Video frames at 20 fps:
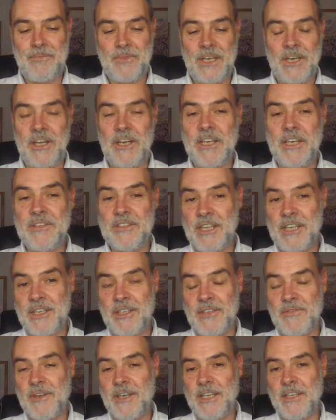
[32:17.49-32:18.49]
you know, and it's, and
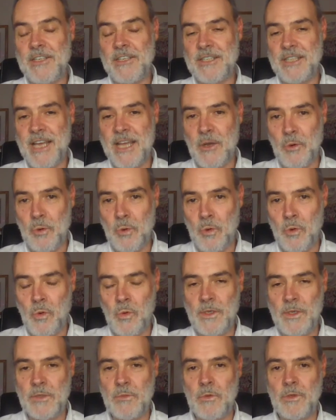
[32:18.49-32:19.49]
it's funny because they
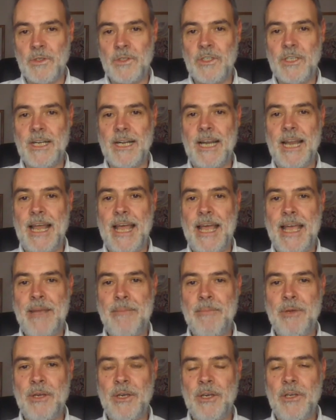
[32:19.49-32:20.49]
always want to
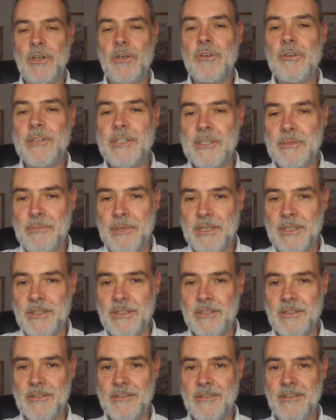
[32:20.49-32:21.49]
claim
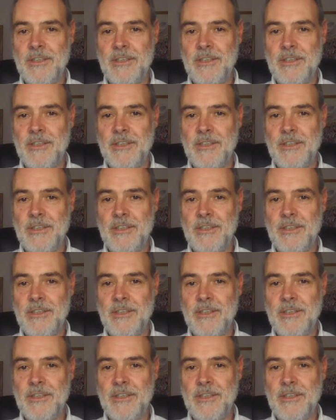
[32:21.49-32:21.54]
Christmas